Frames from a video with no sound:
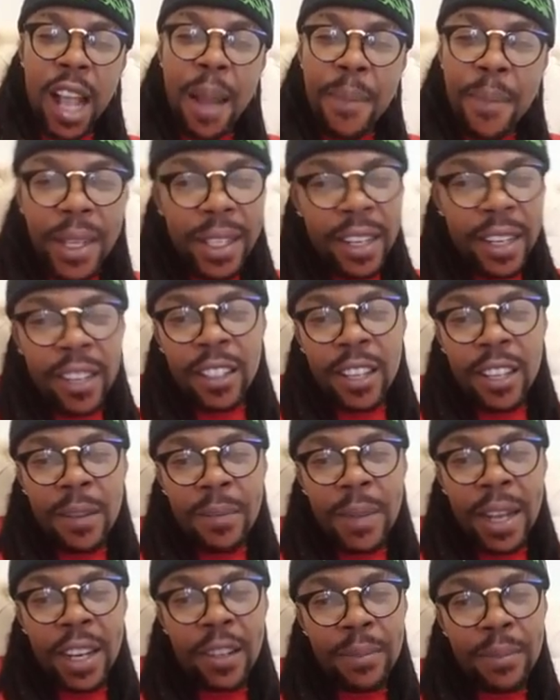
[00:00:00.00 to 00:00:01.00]
Ambassador
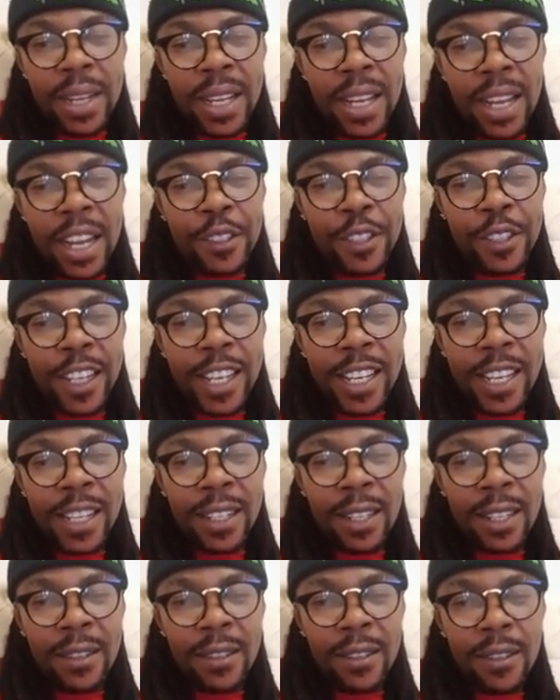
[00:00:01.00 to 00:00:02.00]
Dion might not be
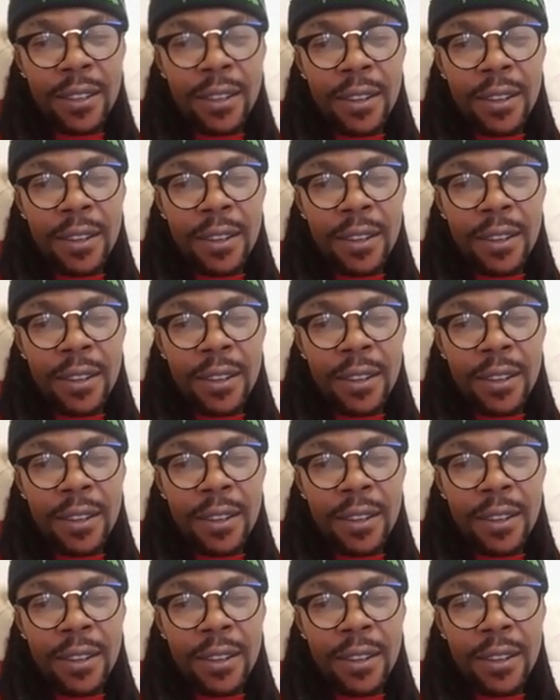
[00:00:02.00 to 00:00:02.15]
educated.